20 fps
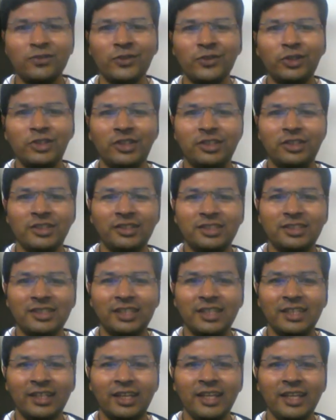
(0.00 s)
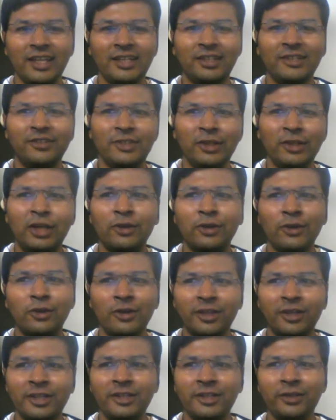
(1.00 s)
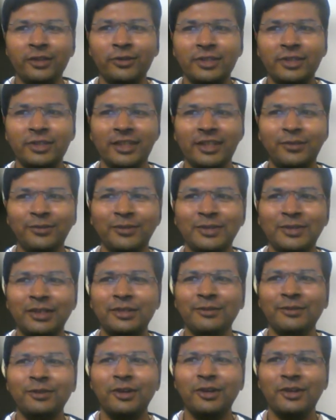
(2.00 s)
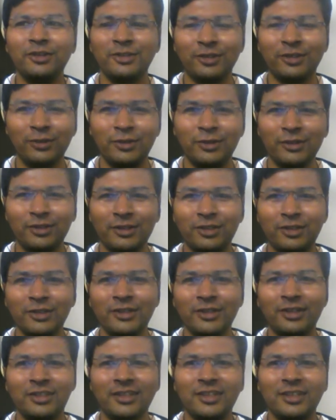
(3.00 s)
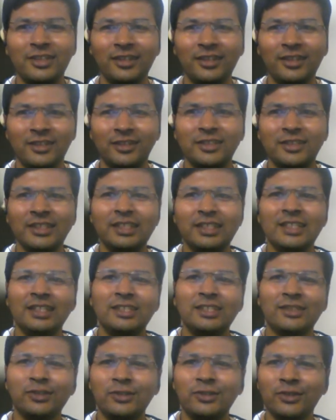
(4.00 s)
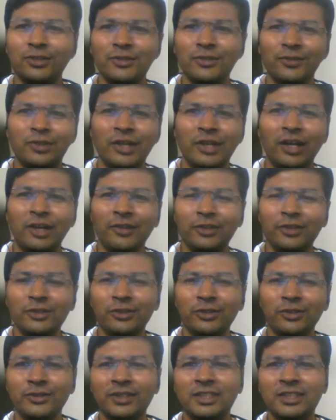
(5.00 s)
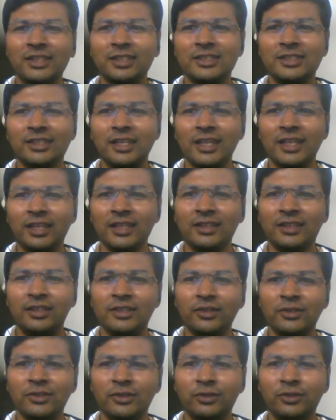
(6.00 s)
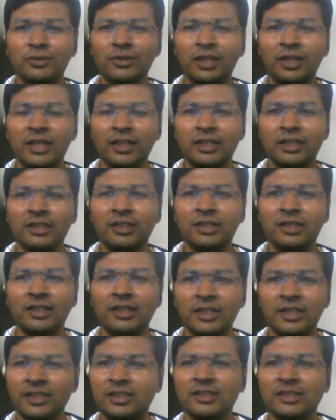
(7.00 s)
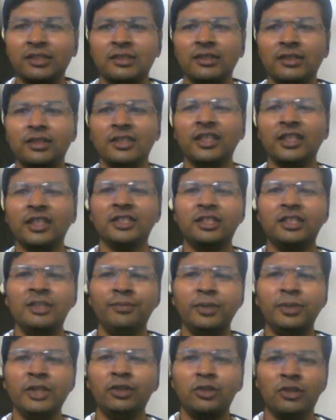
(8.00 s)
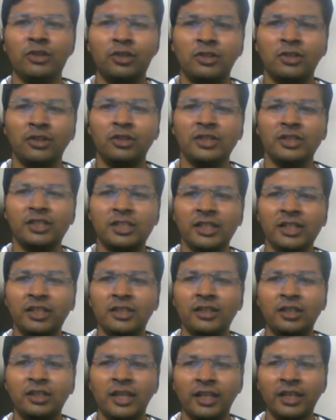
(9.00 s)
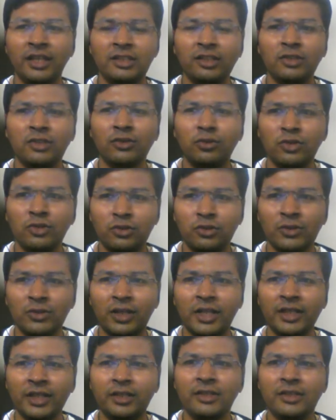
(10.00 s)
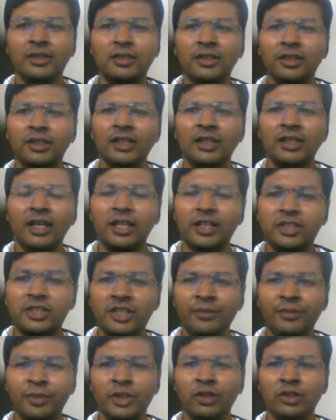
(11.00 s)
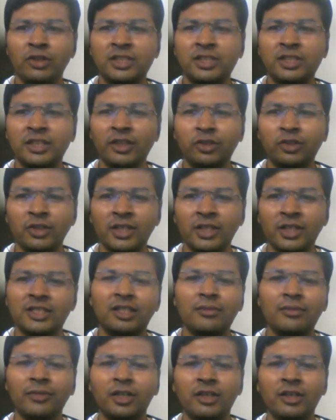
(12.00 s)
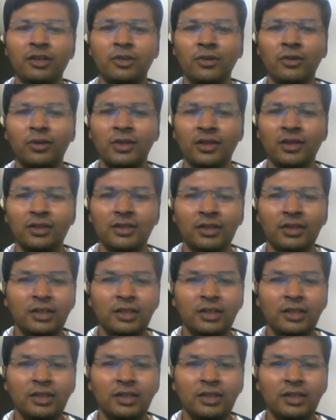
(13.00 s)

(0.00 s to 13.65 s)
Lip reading: would think like you are already doing it or throughout your career. So how you do it is like you do like in the REST HTTP dot send like in the code you write HTTP dot send in the custom controller.